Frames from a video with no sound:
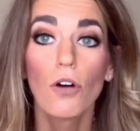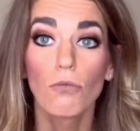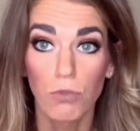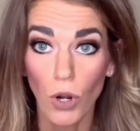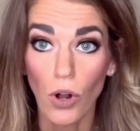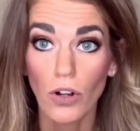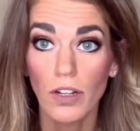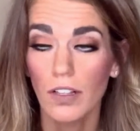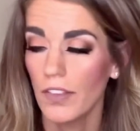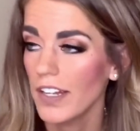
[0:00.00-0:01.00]
Wrong.
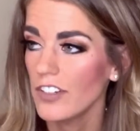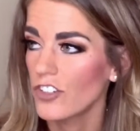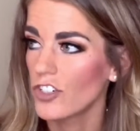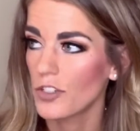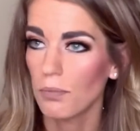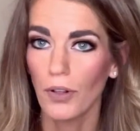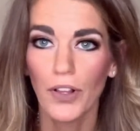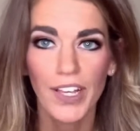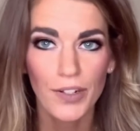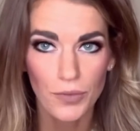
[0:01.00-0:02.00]
That is just
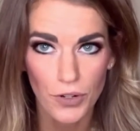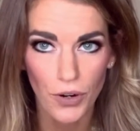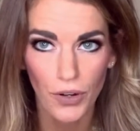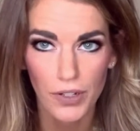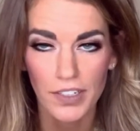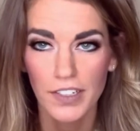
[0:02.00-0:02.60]
plain wrong.